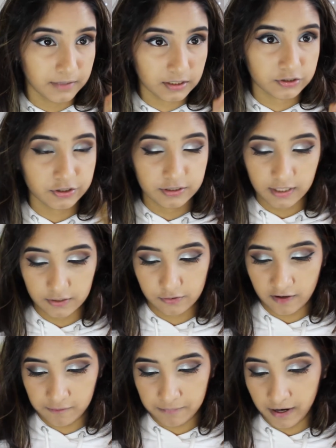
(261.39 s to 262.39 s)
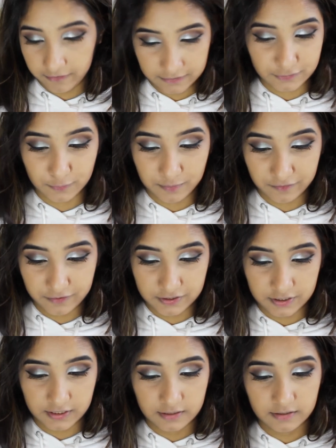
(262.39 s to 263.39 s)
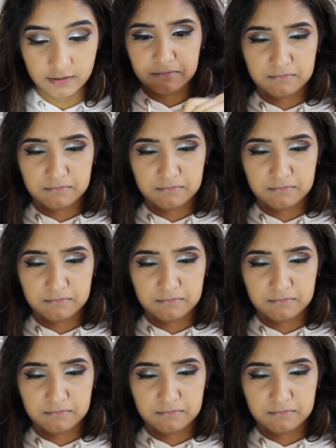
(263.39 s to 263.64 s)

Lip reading: make sure that you have parent supervision.